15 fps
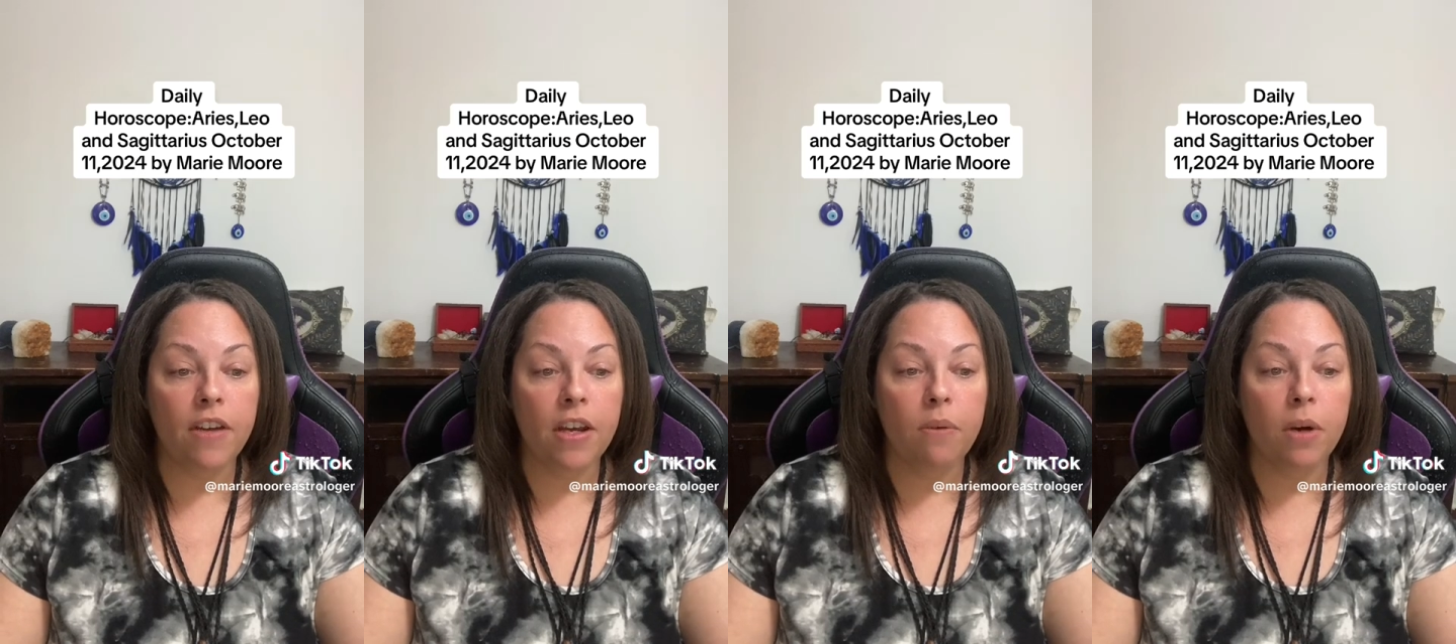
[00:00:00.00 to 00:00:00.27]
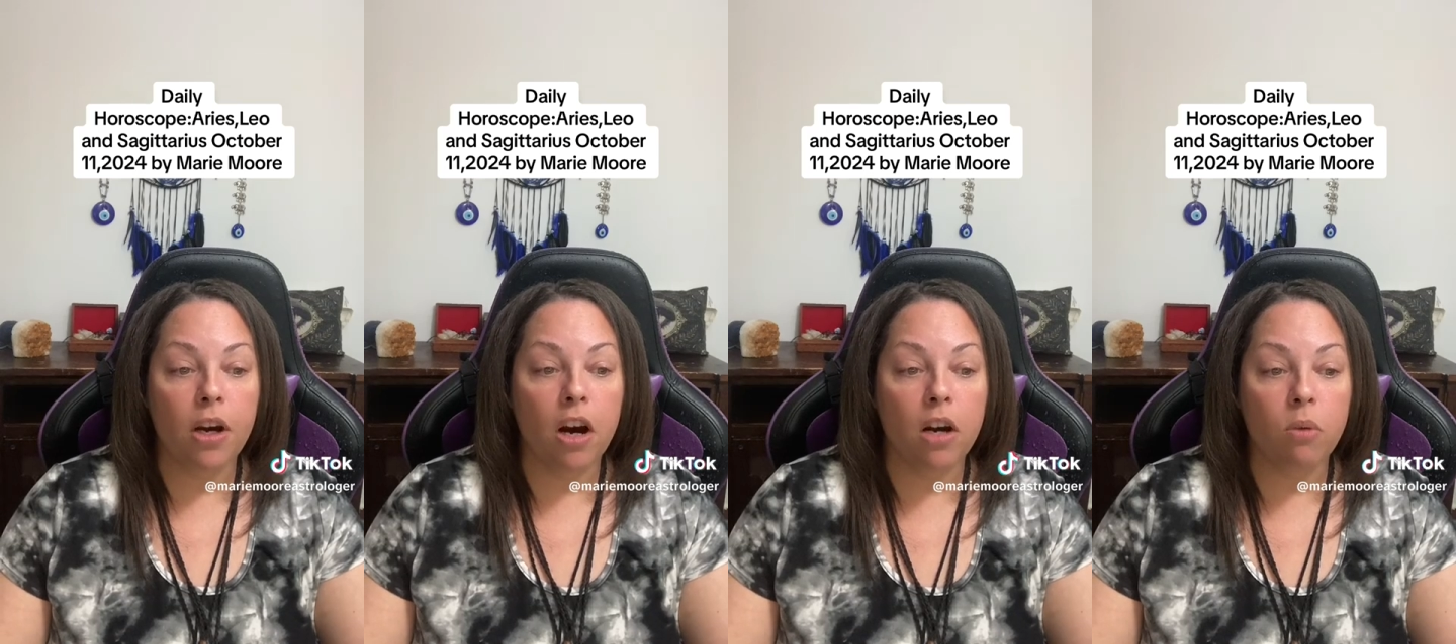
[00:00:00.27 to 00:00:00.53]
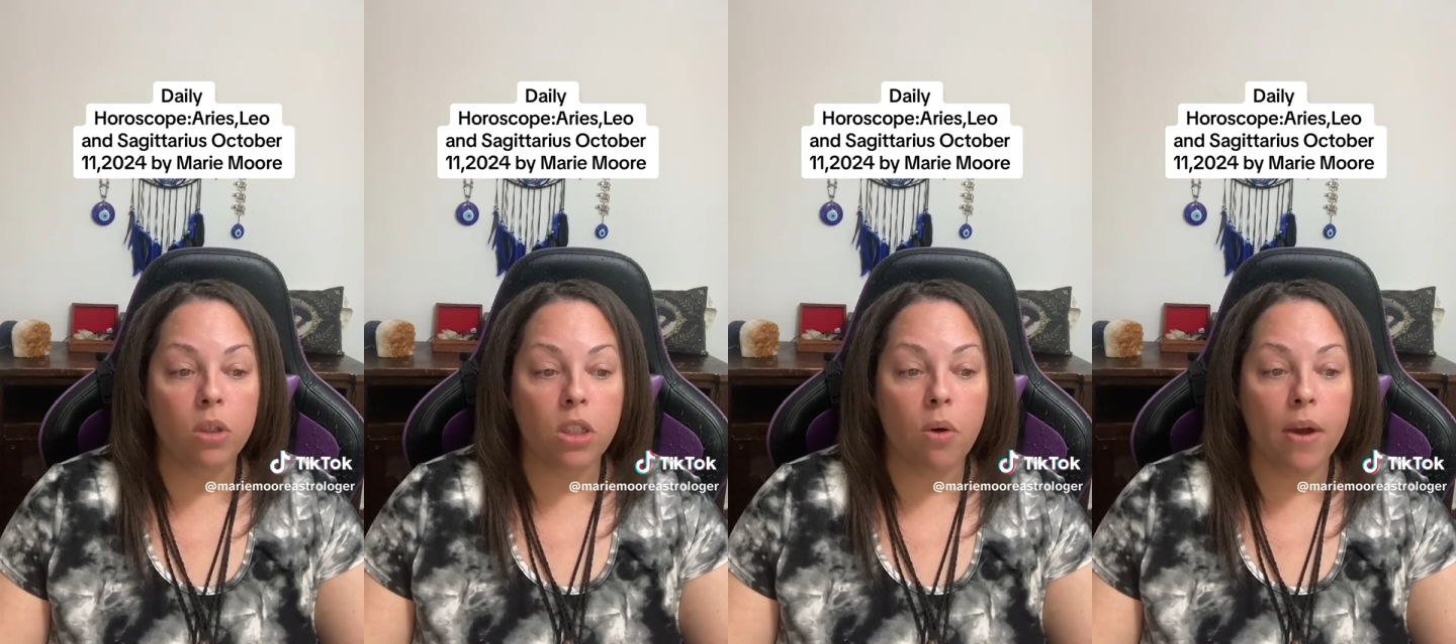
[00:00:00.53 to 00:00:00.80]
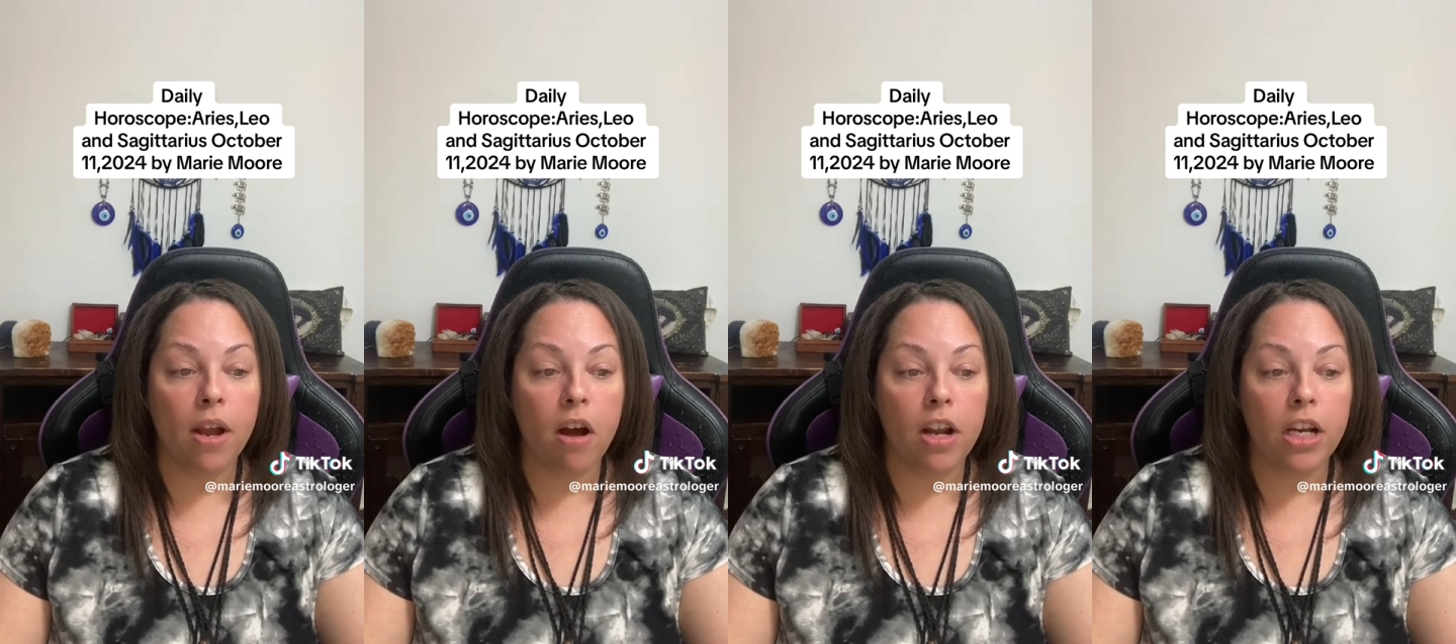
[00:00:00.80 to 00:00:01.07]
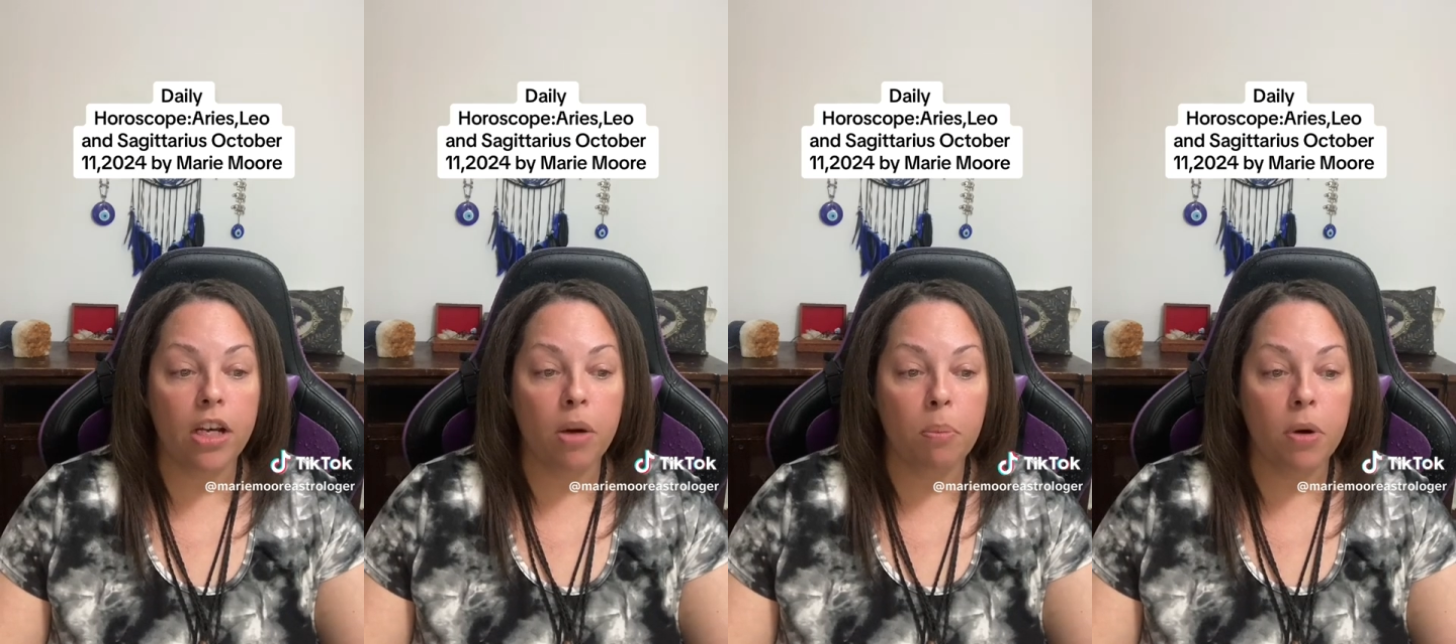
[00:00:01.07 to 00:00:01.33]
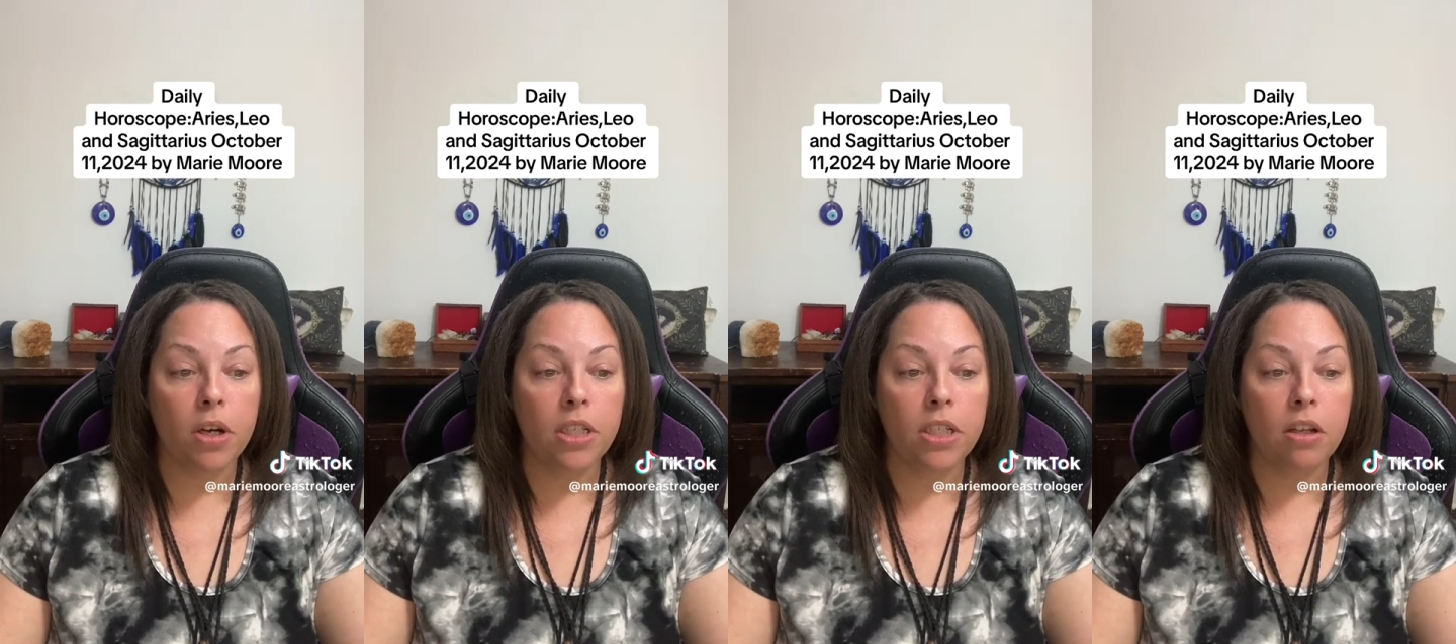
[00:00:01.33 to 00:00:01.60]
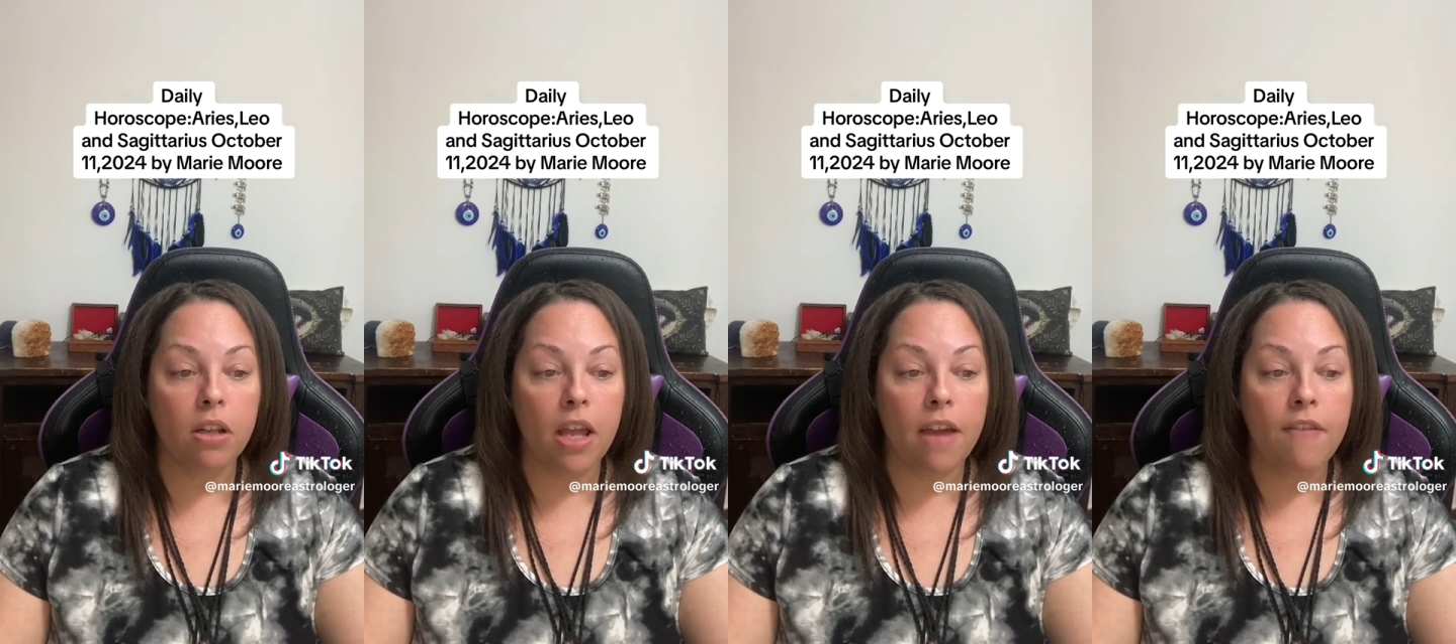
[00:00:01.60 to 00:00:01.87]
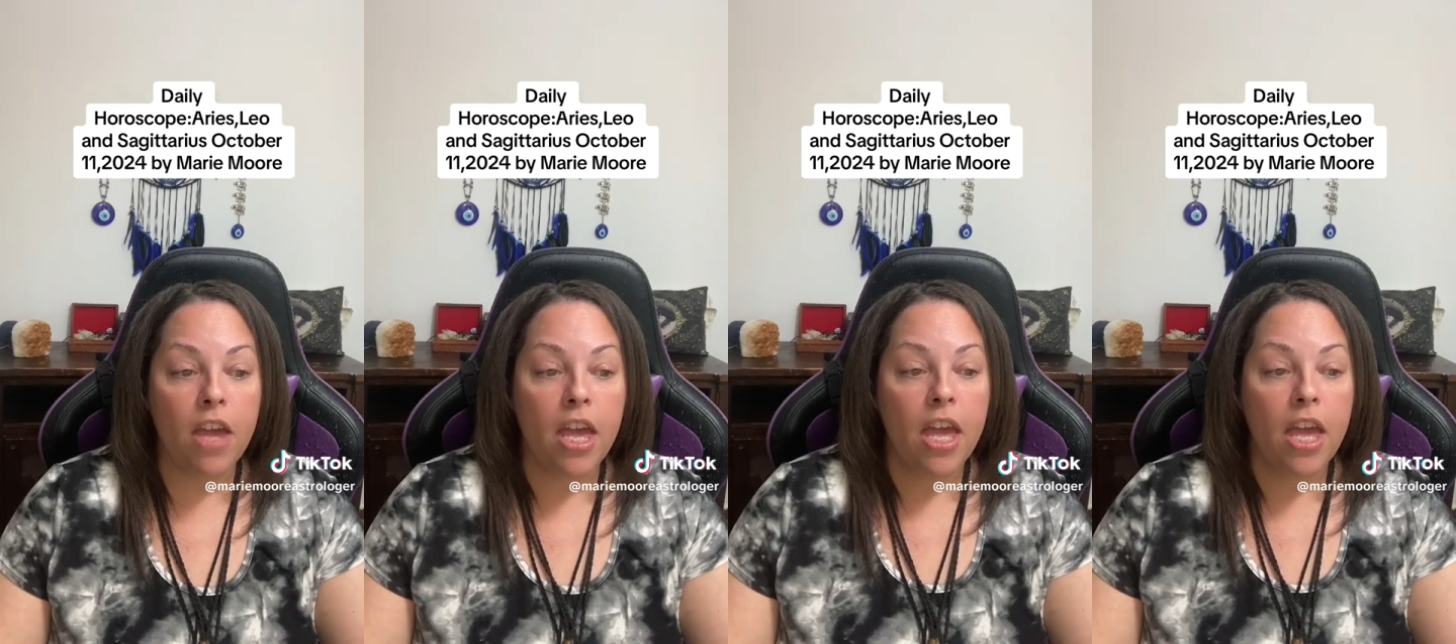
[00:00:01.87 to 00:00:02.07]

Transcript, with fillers: in regard what's going on in your personal life